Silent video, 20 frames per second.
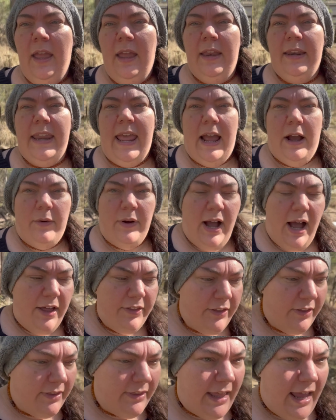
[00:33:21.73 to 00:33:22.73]
Now,
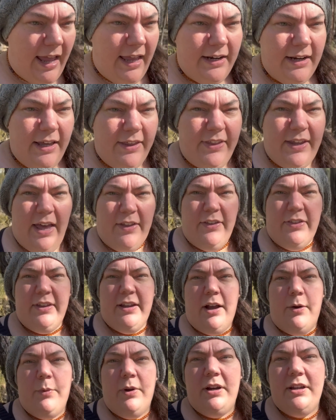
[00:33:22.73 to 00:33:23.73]
other than that, the other
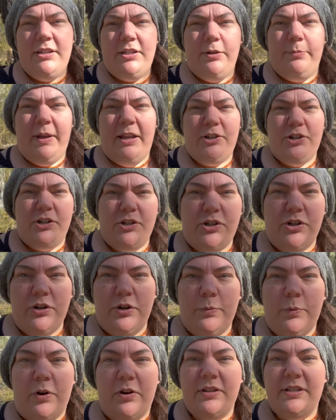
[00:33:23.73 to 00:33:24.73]
thing I wanted to mention
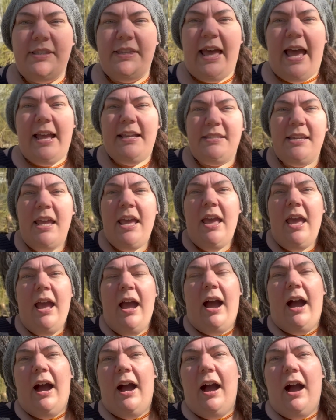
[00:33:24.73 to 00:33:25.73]
too was that
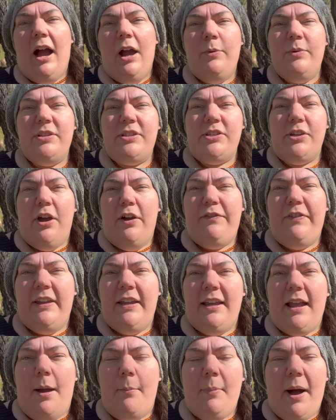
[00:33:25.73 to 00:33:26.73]
I was
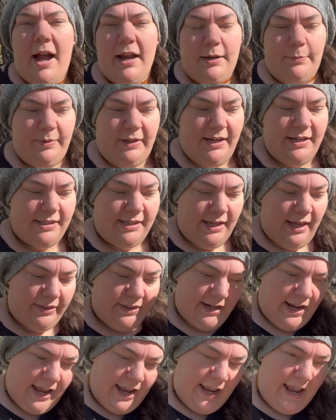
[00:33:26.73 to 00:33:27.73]
surfing Marketplace the
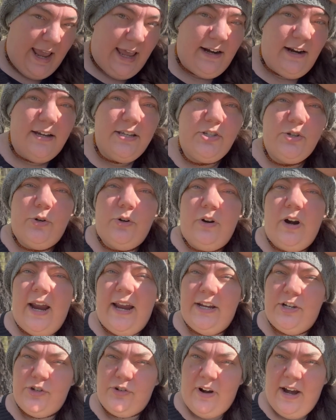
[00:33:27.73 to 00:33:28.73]
other day and I saw
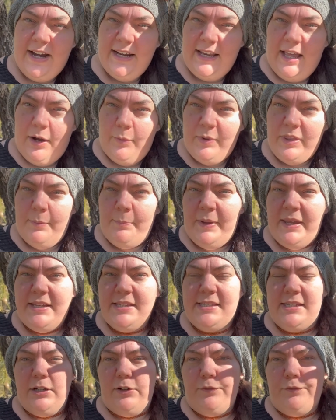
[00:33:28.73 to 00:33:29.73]
a trailer with a big
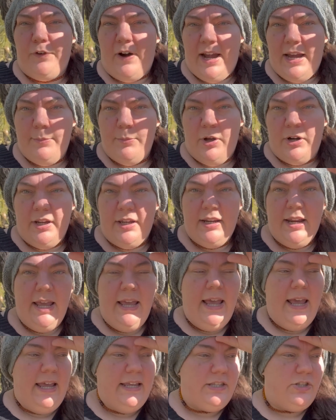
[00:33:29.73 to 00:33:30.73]
steel frame on it.
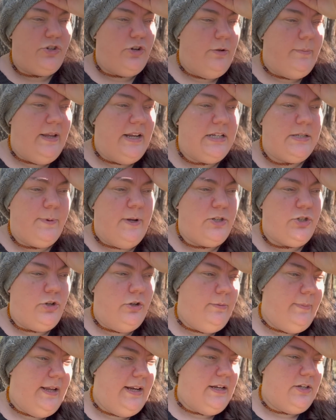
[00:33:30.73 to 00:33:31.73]
It's 2 meters by
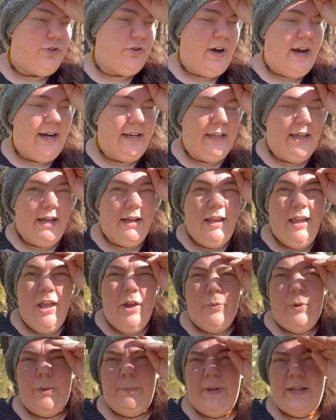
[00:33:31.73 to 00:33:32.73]
2 meter trailer
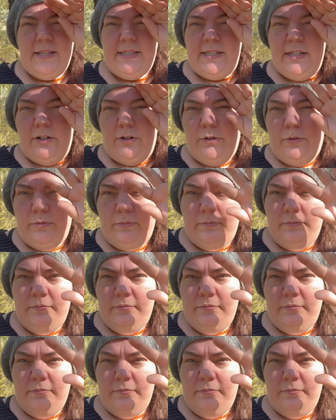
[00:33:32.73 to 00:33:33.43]
with a big steel